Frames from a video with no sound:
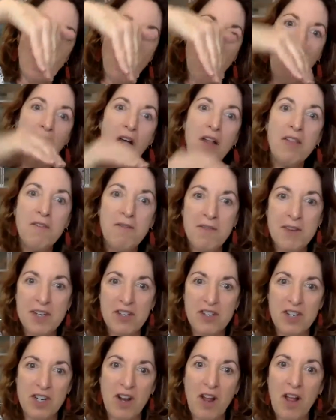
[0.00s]
all the
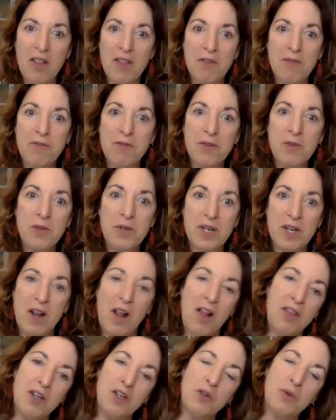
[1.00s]
fish and all the food and
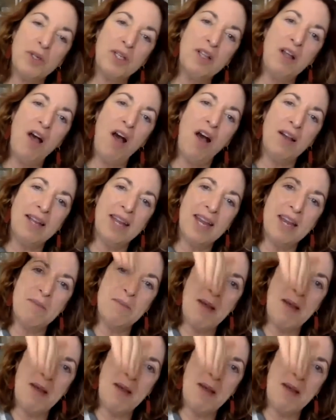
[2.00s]
all the krill all came